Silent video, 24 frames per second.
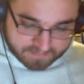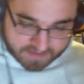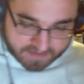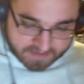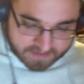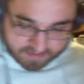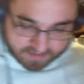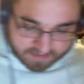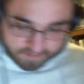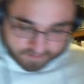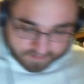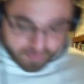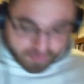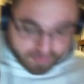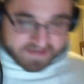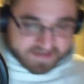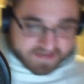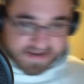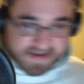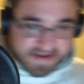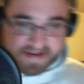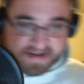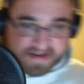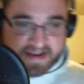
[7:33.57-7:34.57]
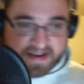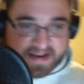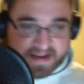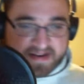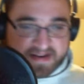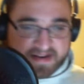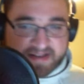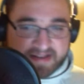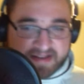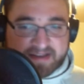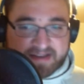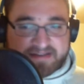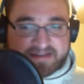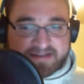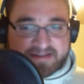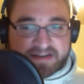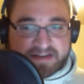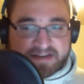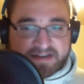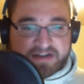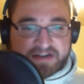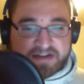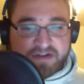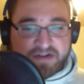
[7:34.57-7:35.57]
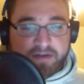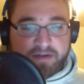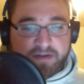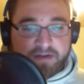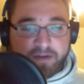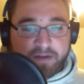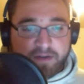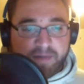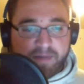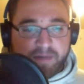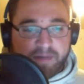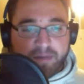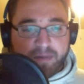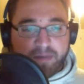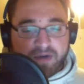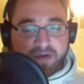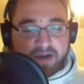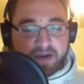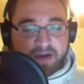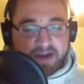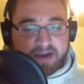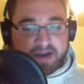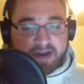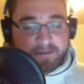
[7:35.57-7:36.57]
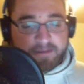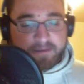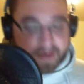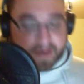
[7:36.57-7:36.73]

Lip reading: pricing and details and such on bearport.com, but